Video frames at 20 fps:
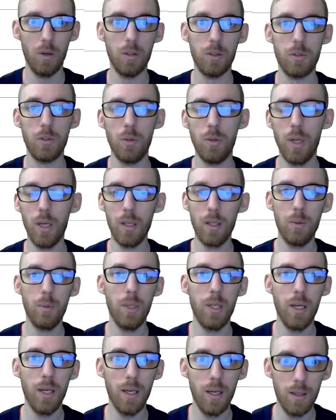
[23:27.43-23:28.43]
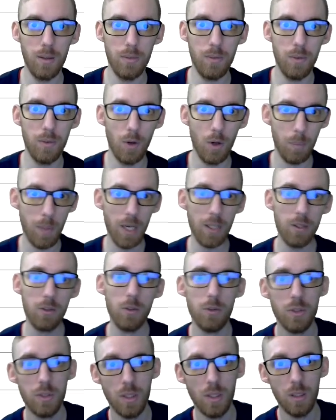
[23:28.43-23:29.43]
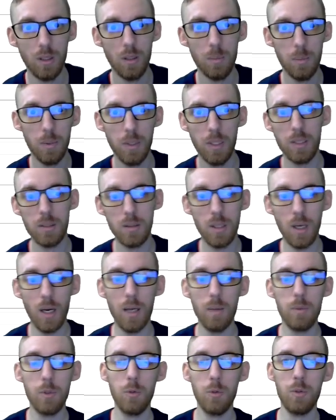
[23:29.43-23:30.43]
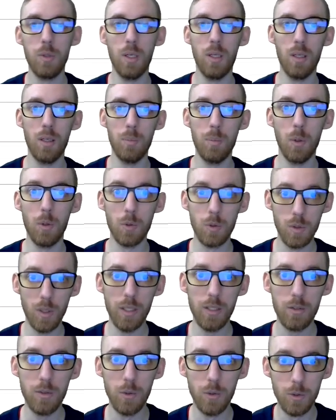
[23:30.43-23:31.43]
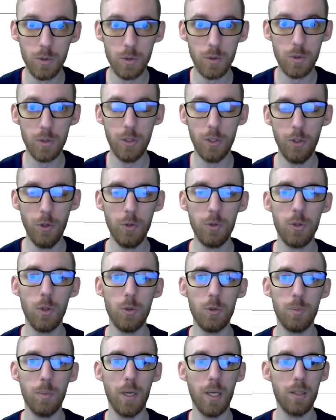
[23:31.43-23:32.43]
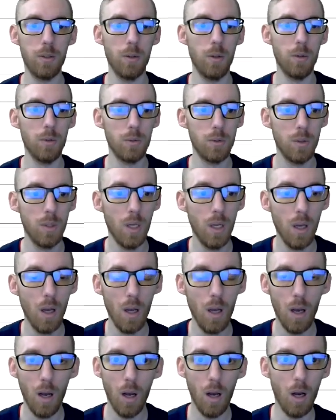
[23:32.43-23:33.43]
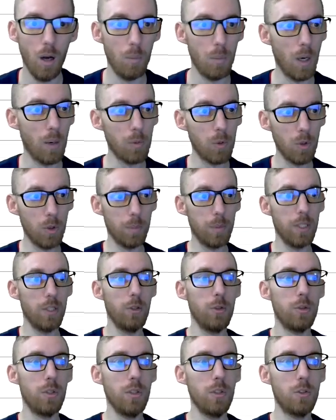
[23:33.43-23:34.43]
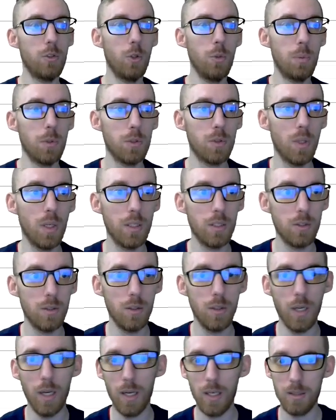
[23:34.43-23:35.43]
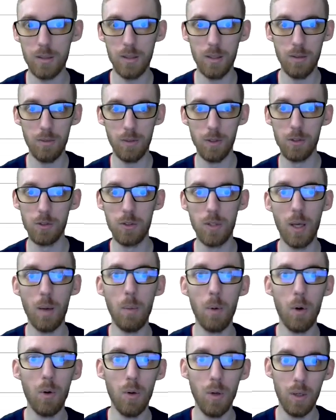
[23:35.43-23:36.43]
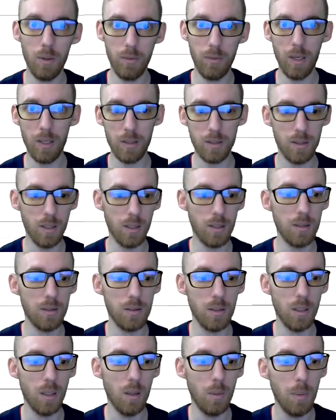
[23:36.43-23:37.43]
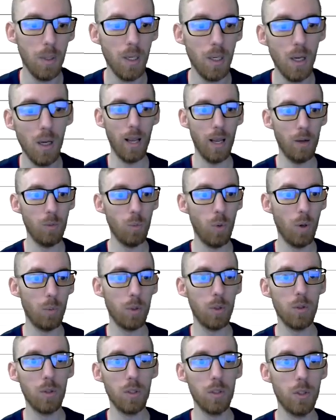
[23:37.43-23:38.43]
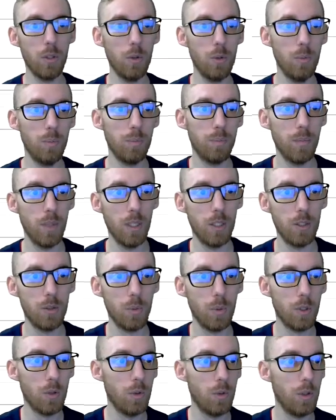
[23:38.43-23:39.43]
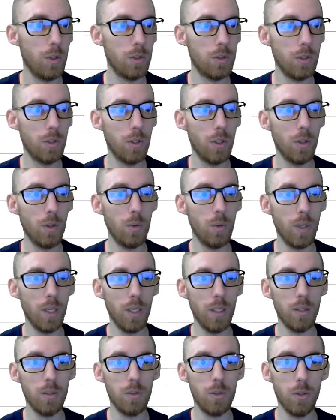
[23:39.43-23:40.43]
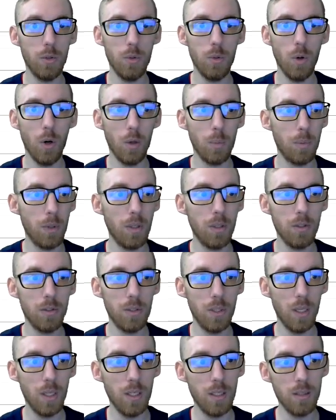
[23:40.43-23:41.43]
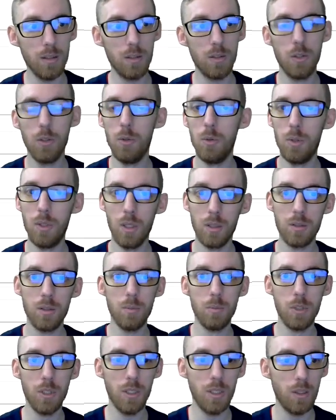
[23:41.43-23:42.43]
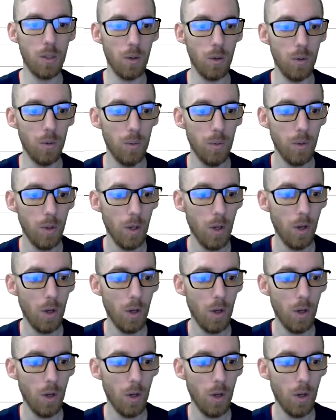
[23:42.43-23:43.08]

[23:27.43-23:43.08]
All right, so now that we have our macros set up, it's time to set up our slicers to use those macros. I'm going to be using Super Slicer as the first demo of how to set this up. And what we're going to do is we're going to go into our printer settings to custom G code.